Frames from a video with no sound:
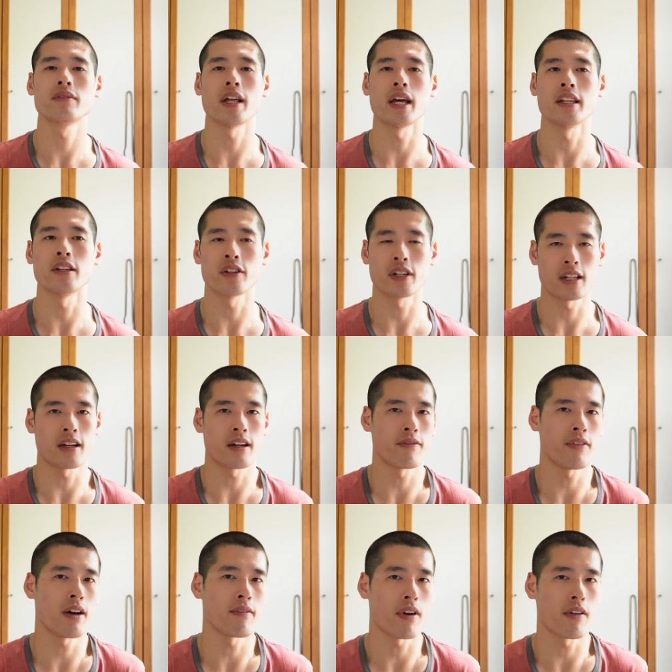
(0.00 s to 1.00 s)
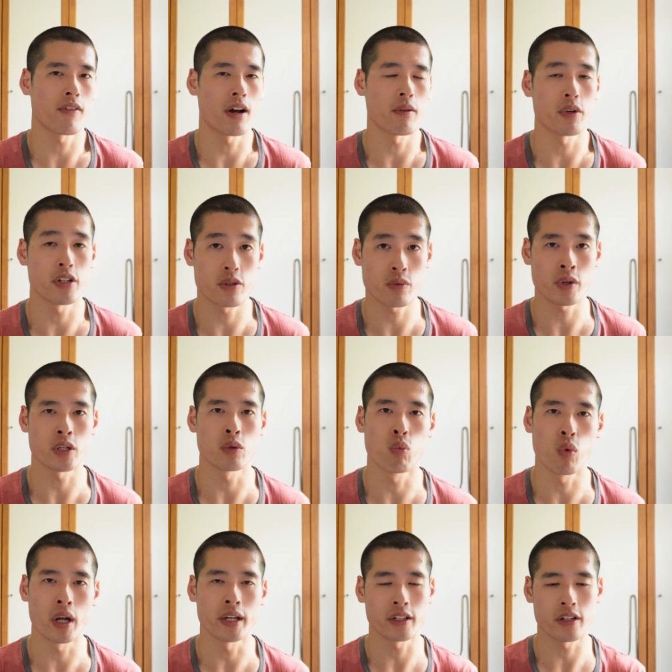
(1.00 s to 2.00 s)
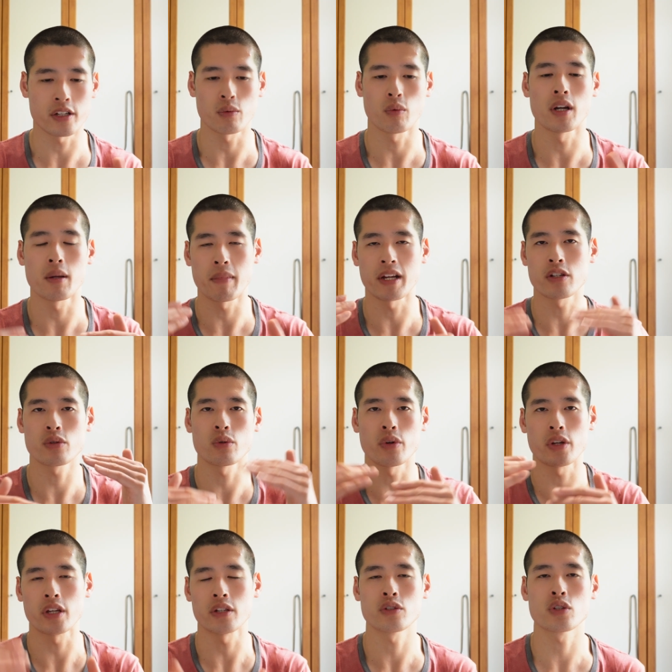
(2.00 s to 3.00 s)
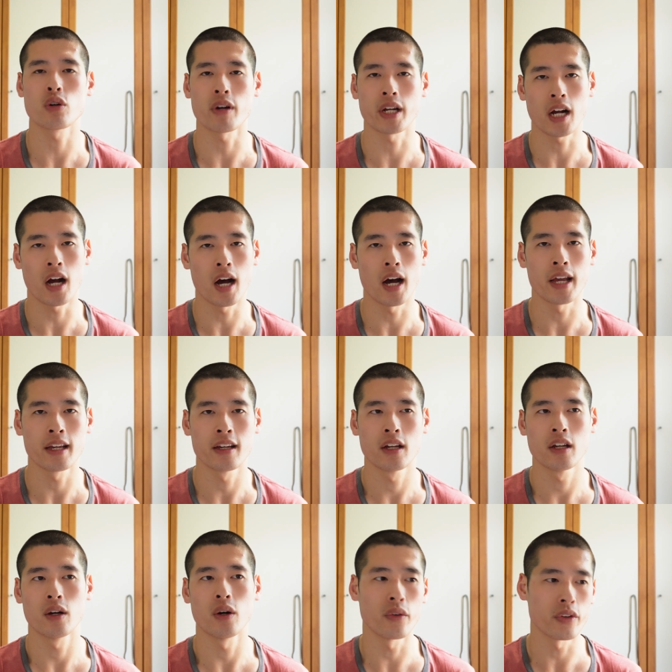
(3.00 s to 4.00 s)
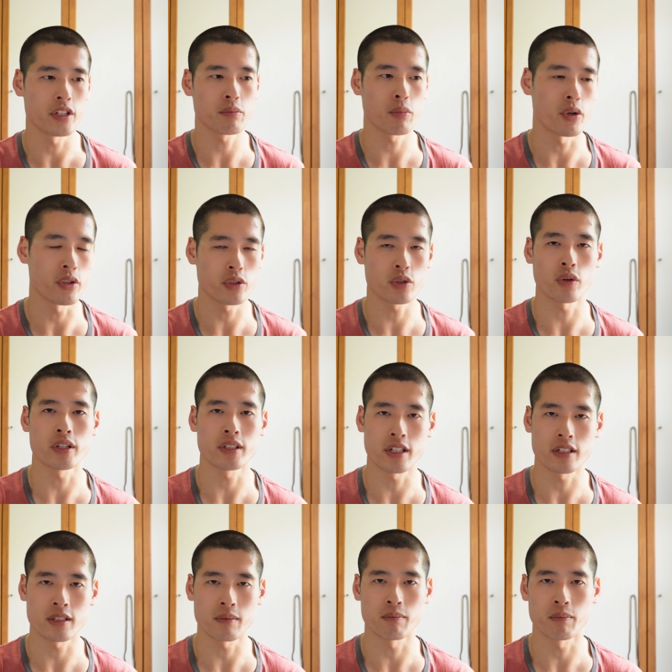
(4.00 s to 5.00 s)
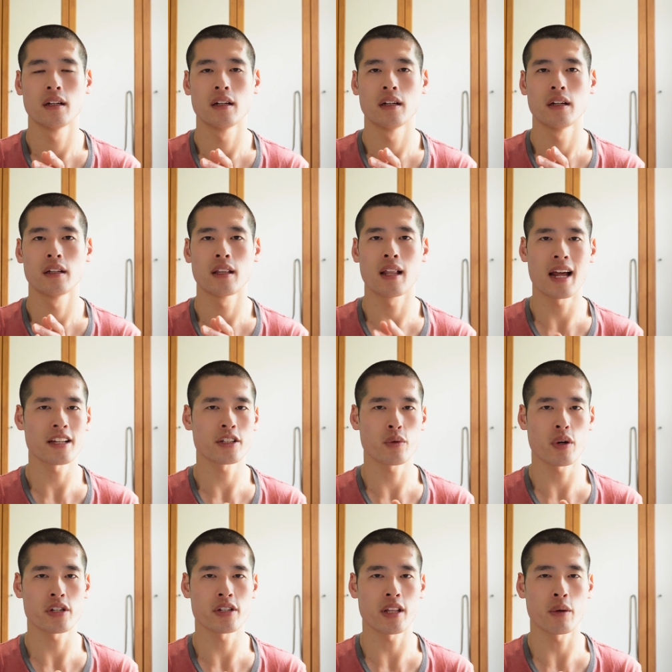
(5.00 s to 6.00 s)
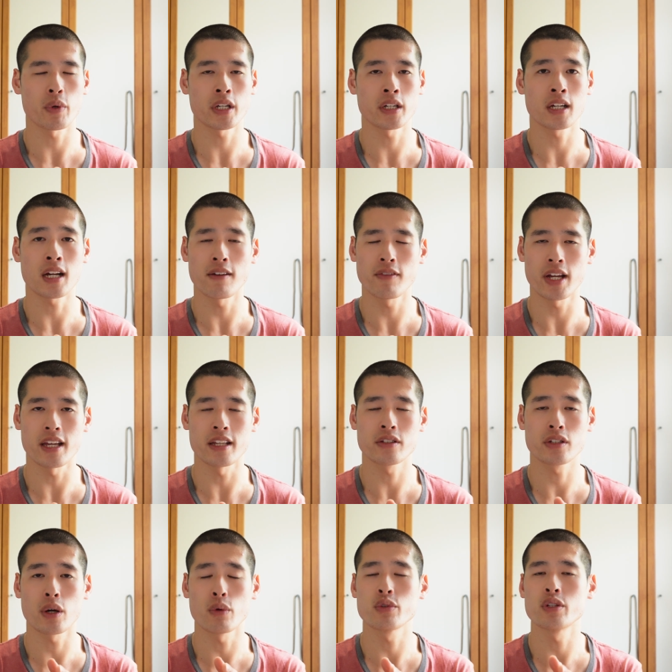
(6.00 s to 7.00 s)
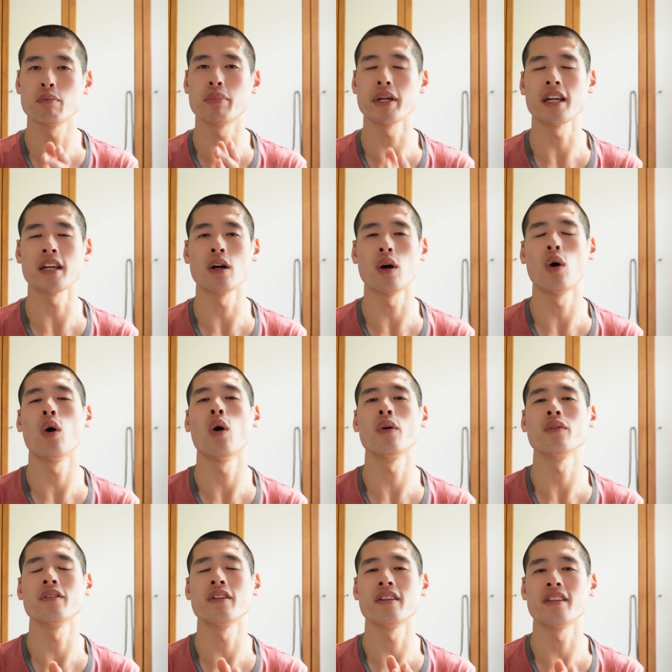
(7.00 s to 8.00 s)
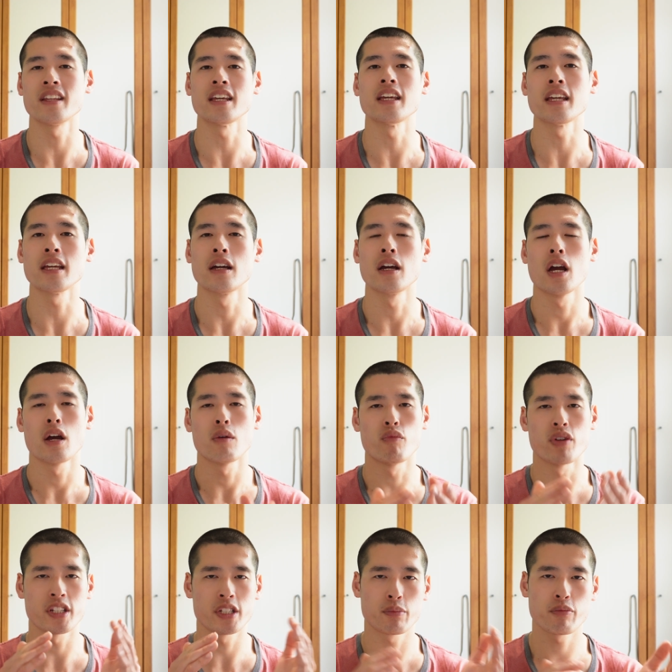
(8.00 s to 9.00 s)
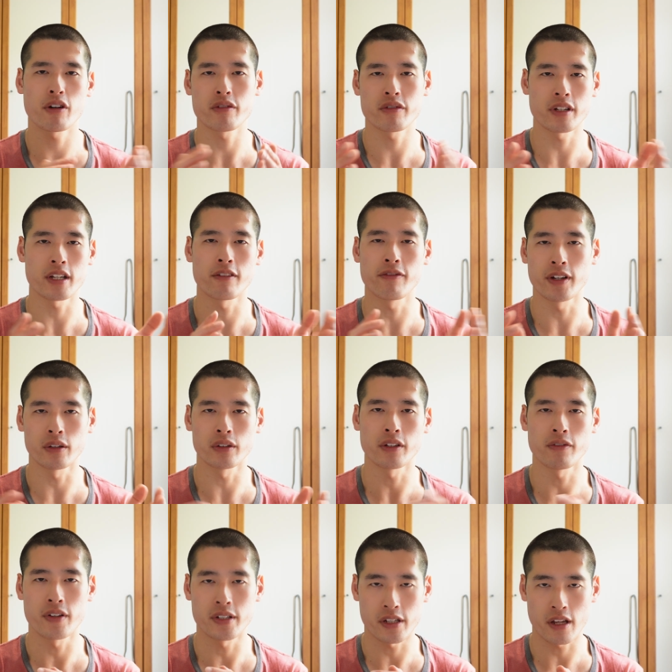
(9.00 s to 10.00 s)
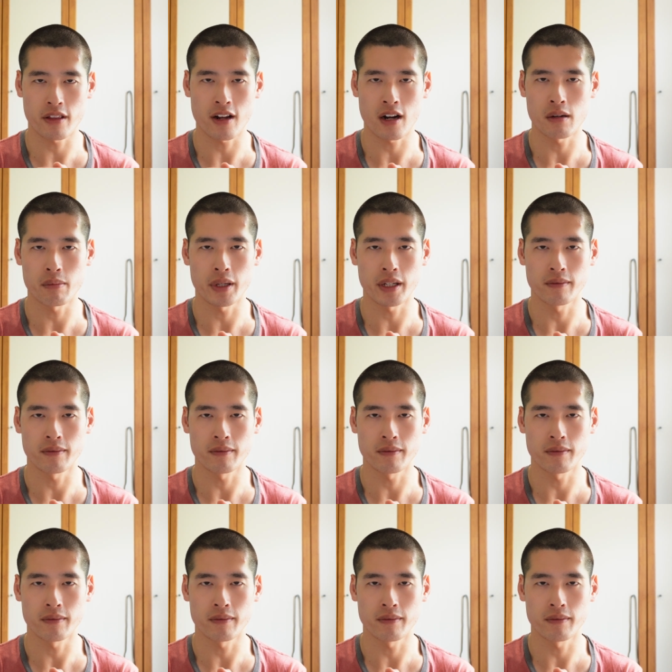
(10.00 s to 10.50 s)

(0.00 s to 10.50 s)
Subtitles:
then you're going to get 5 out of 5, which is what you want, because you want to make sure you're scoring high on this point scoring system. The last question that we're going to cover is going to be on the respiratory field of physiotherapy.